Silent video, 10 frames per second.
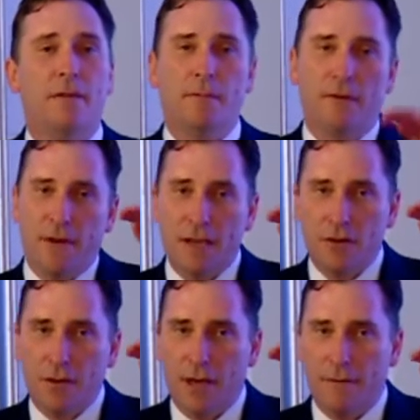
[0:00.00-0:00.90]
the
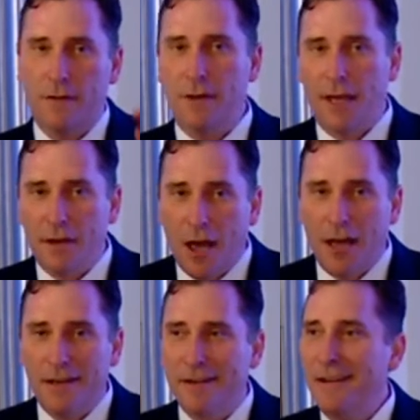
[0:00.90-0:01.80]
professional level and
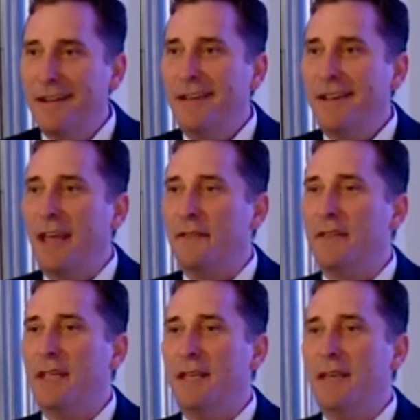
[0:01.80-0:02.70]
not at
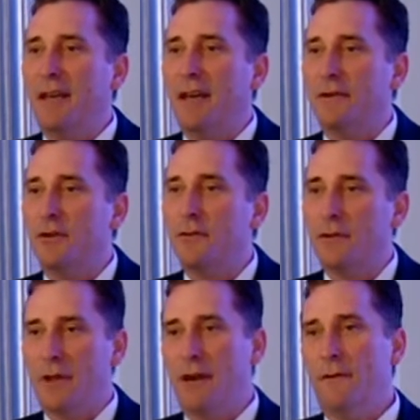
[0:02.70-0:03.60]
the
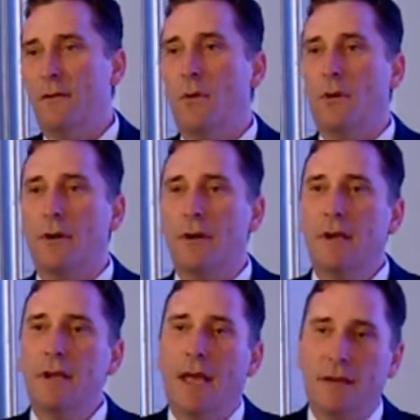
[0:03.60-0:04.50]
junior level or
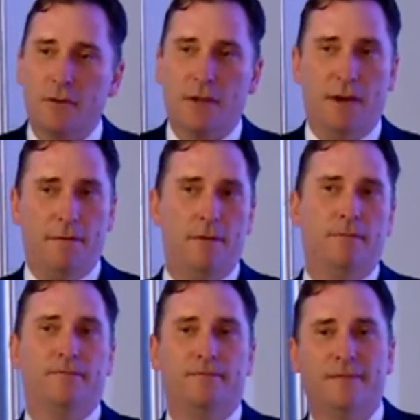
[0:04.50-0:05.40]
entry level.
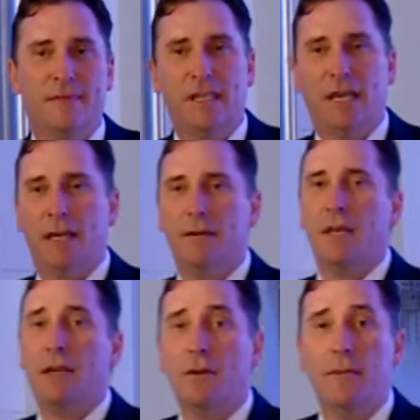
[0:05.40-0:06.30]
Okay?
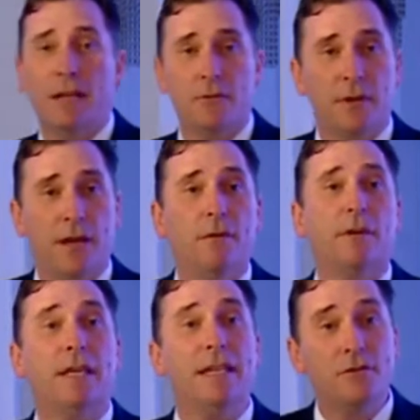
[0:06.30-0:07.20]
They could be entry level
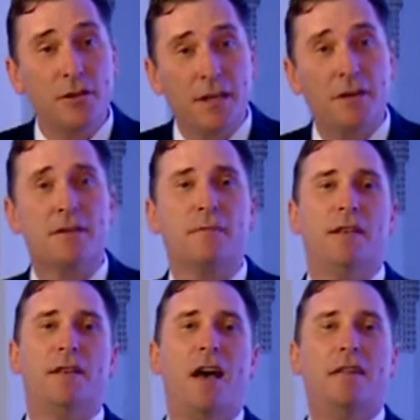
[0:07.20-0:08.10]
engineers, but
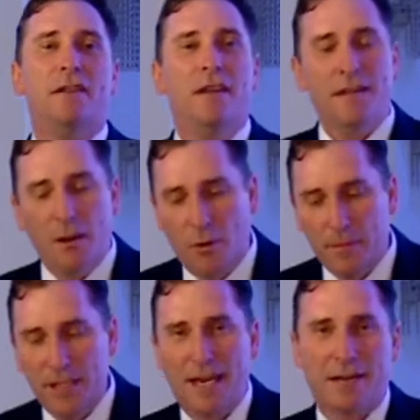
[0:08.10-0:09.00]
they won't
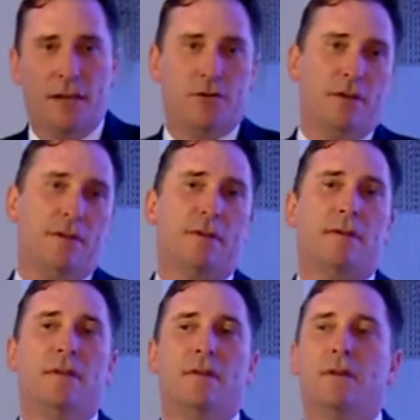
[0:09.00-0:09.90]
be technicians.
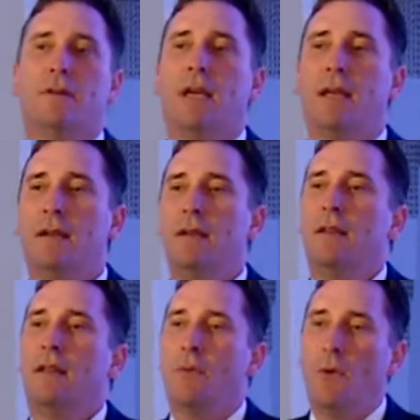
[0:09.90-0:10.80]
Okay?
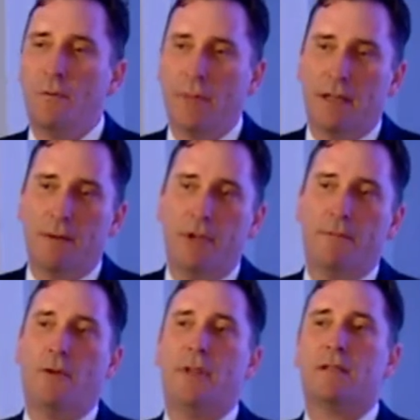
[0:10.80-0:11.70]
They won't be the
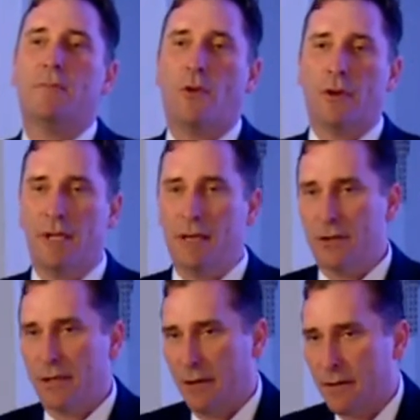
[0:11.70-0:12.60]
people that support the
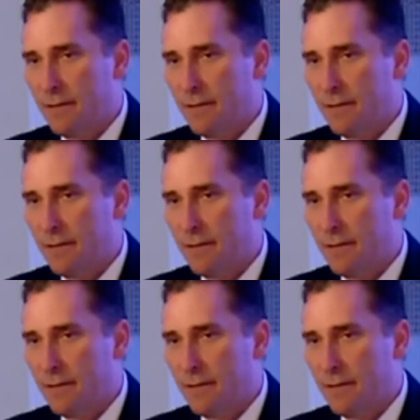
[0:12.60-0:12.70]
engineers.